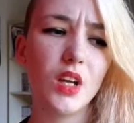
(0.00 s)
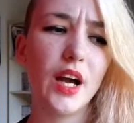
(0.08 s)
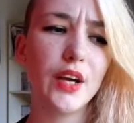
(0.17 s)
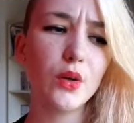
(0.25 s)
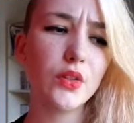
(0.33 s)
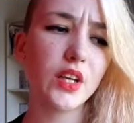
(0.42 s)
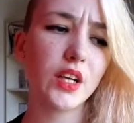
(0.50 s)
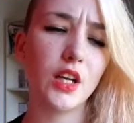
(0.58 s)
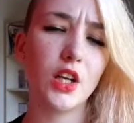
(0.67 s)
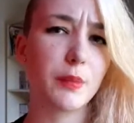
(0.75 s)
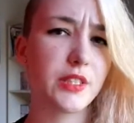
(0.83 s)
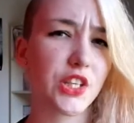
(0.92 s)
I don't think I
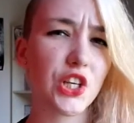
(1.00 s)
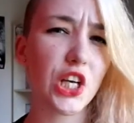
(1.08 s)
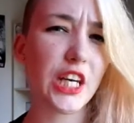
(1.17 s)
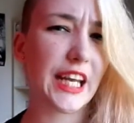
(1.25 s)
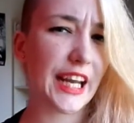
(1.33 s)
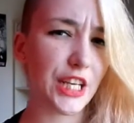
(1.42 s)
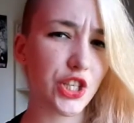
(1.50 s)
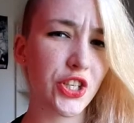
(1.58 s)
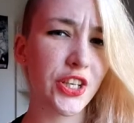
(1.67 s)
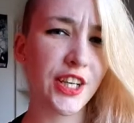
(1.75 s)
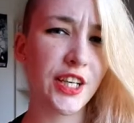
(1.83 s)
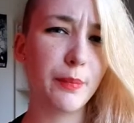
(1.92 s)
look particularly
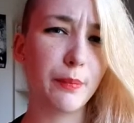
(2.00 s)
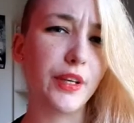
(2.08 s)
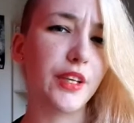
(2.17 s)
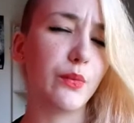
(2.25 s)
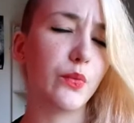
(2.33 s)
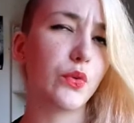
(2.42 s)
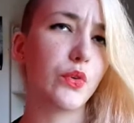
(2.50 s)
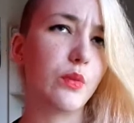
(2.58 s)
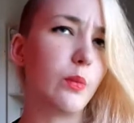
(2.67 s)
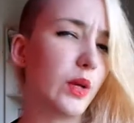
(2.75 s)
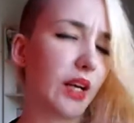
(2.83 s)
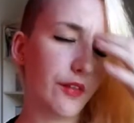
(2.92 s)
Asian in it, but
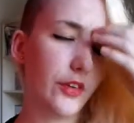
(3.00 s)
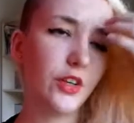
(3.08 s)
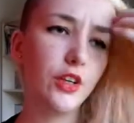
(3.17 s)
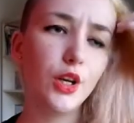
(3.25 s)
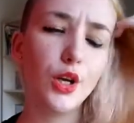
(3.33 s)
whatever.